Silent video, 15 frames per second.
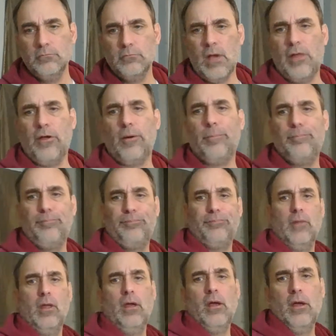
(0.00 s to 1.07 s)
Hi there.
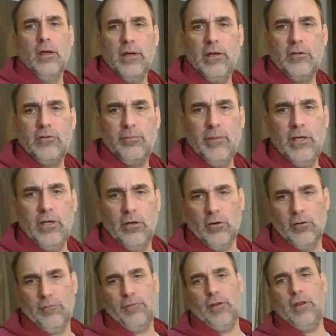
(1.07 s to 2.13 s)
It's me,
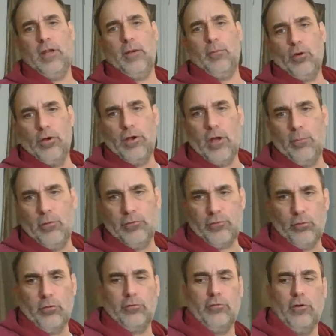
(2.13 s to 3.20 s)
your friendly neighborhood humble
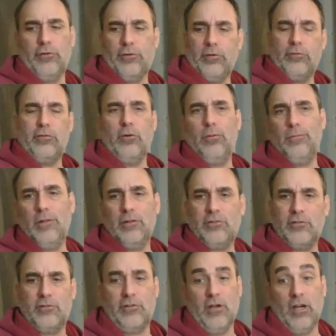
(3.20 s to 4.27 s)
stroke assaulter. So let's
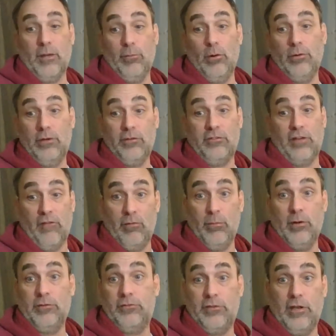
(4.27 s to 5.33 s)
just talk about it seven
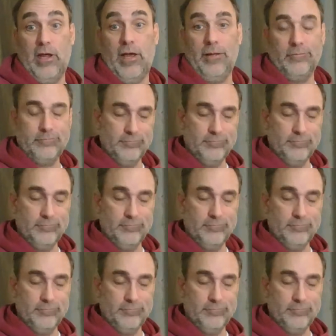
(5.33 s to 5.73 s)
months today.